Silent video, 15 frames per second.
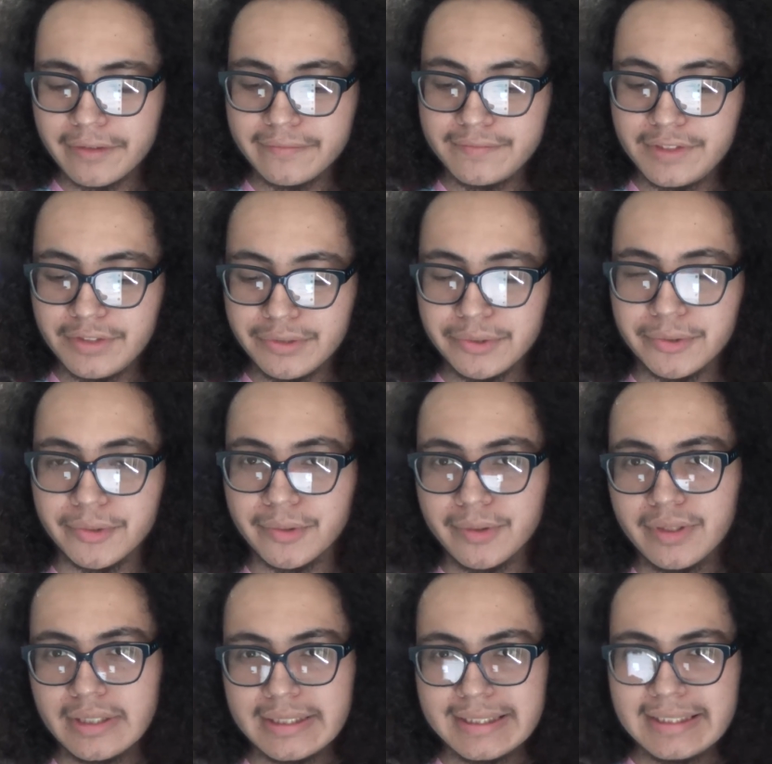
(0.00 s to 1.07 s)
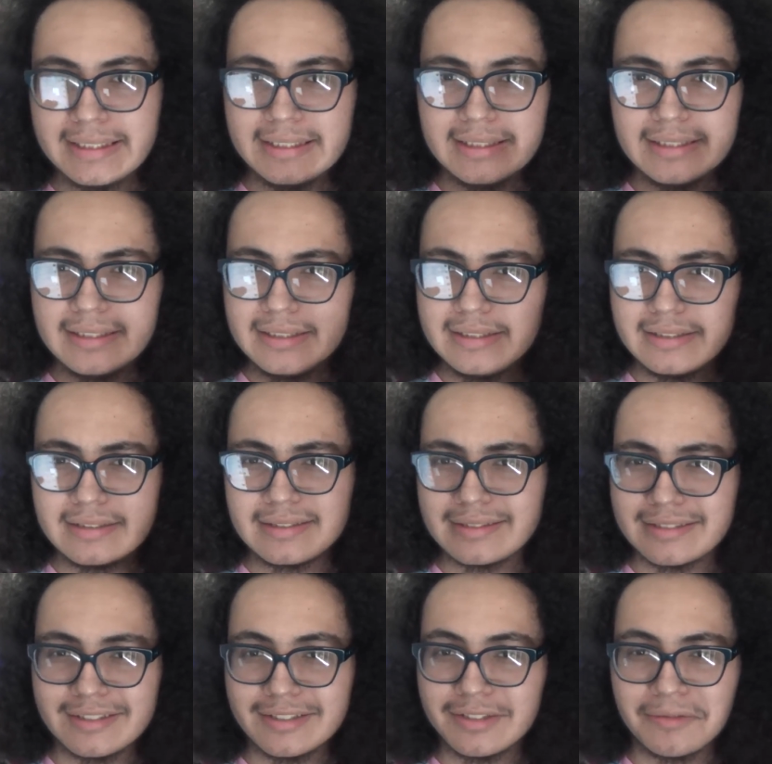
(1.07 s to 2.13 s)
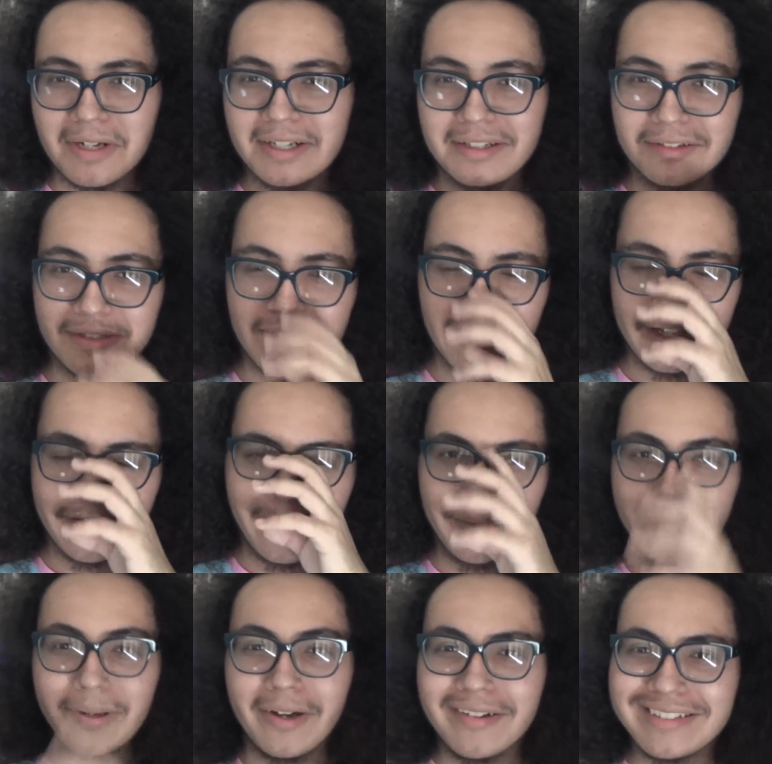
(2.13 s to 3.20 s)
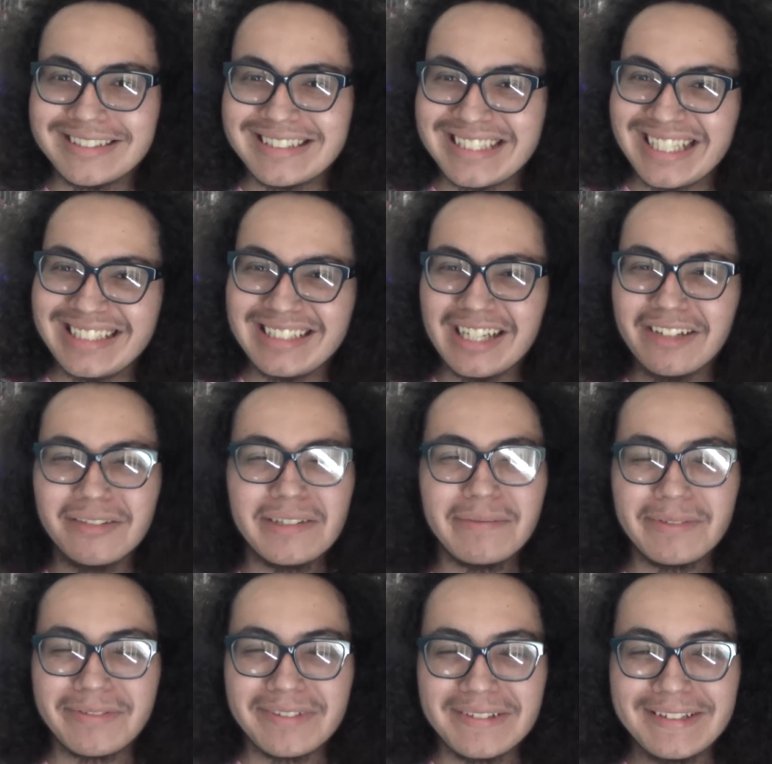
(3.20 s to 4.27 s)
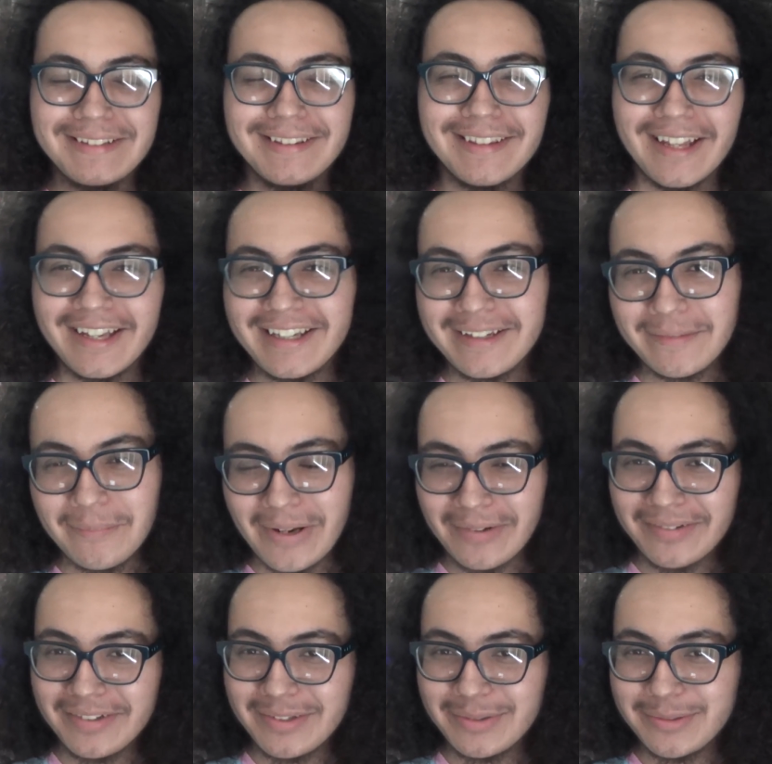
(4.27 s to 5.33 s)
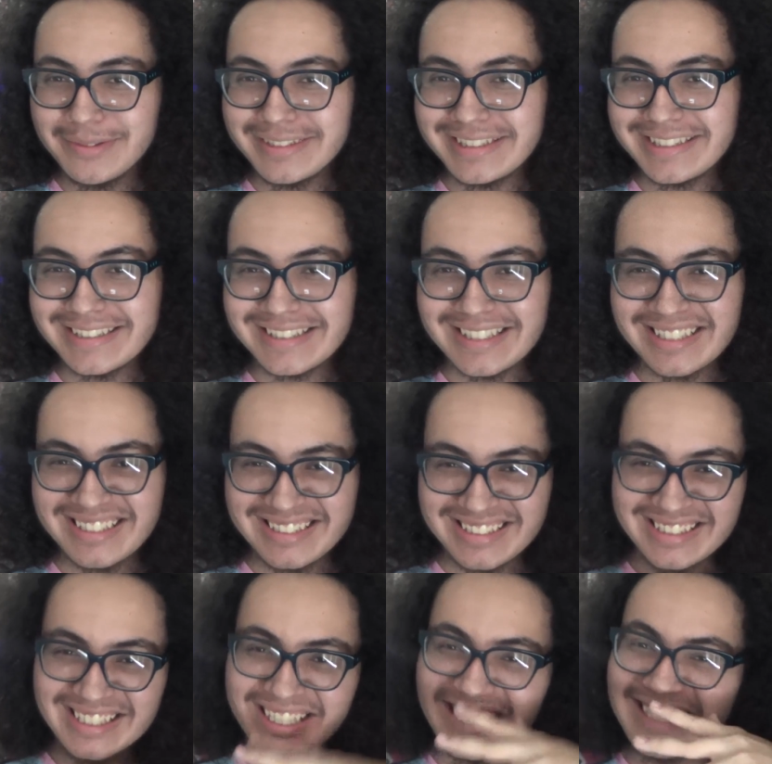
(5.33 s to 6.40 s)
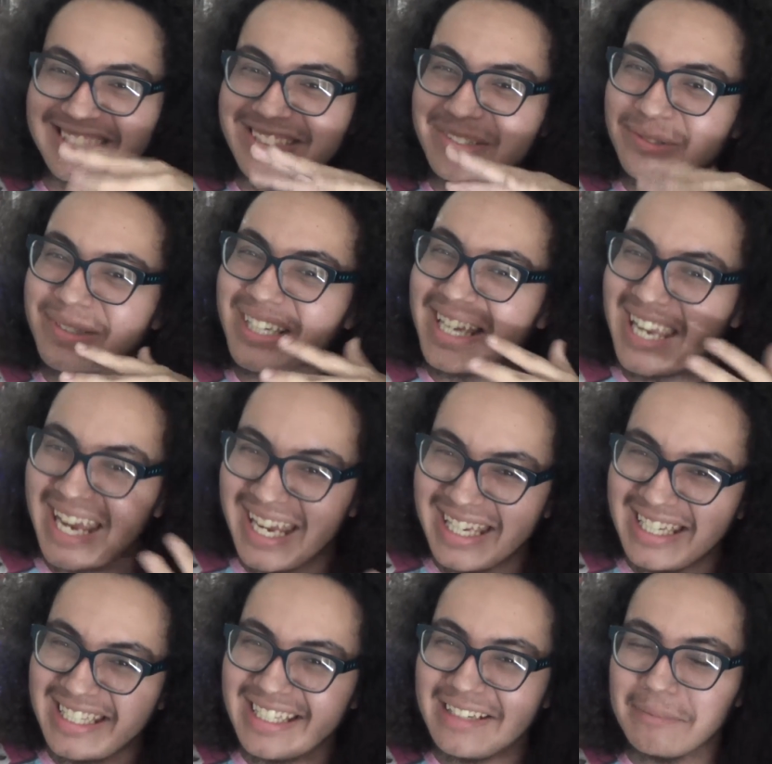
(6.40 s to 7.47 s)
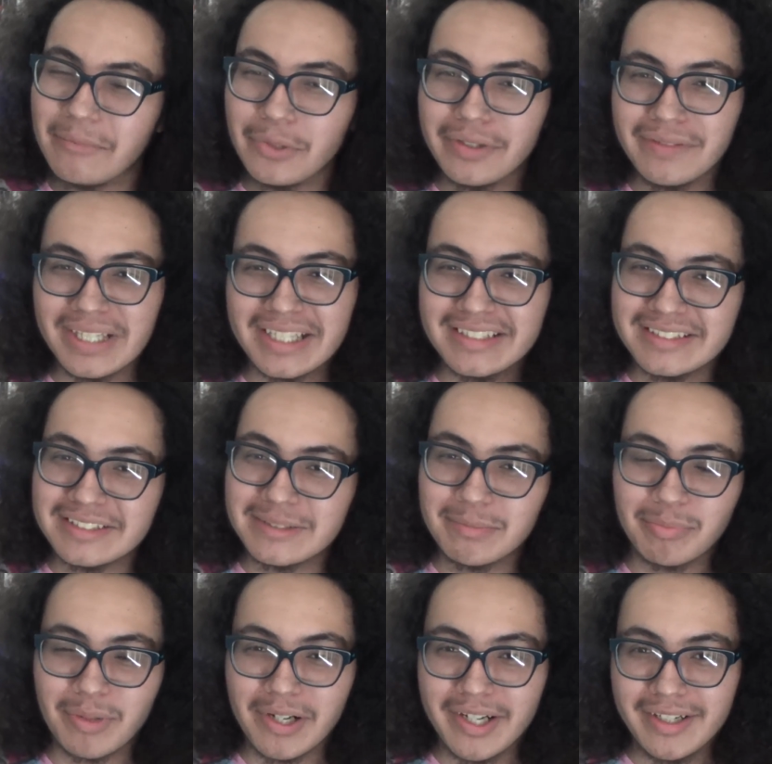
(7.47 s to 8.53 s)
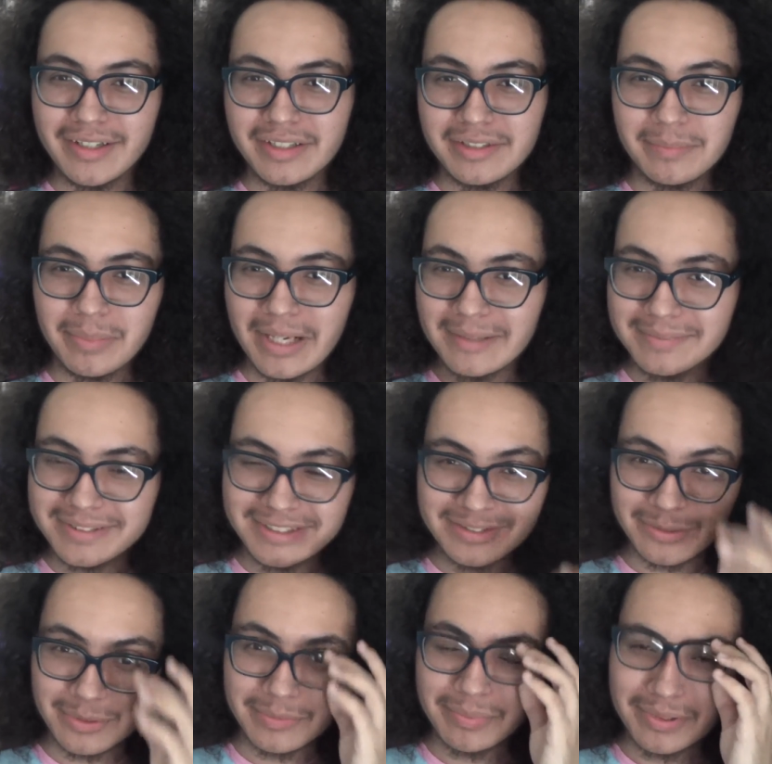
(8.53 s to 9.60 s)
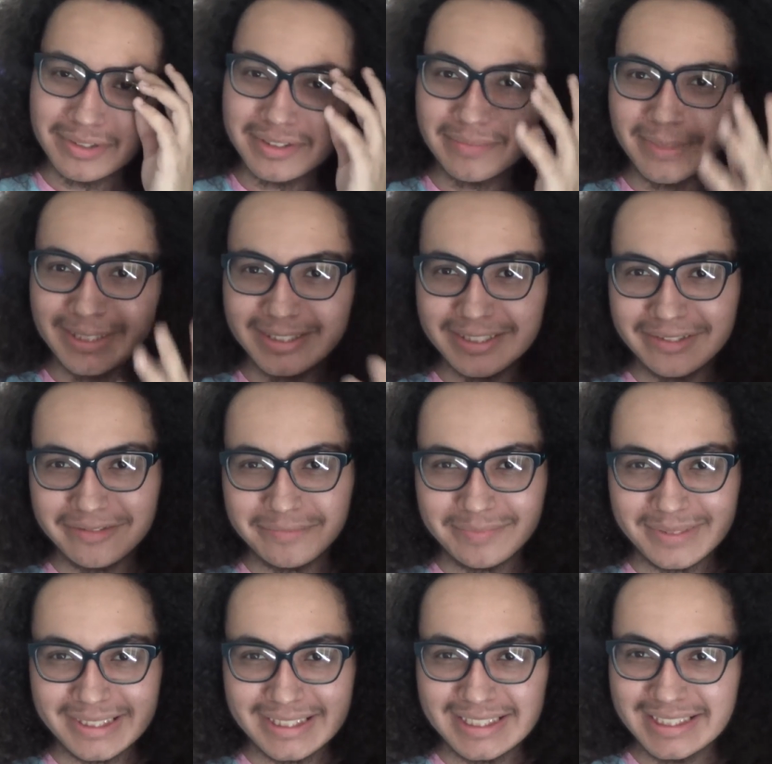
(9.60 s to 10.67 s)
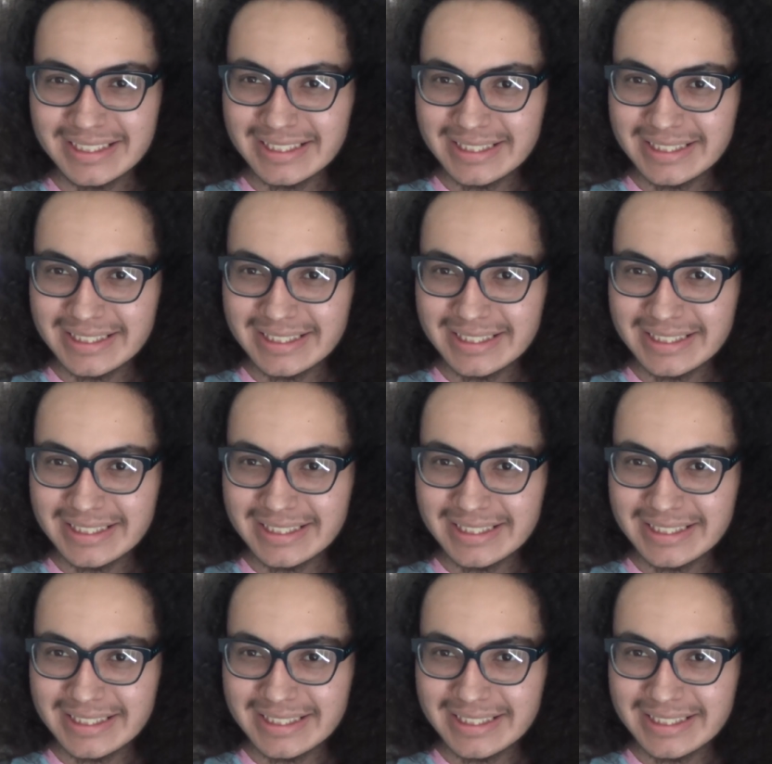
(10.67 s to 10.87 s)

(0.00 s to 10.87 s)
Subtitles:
of Dew? Just the regular kind. I'll be honest, I don't even really like Mountain Dew. It's just kind of, it's like, it's okay. I'm more of like a Sprite or Pepsi sort of person myself, but,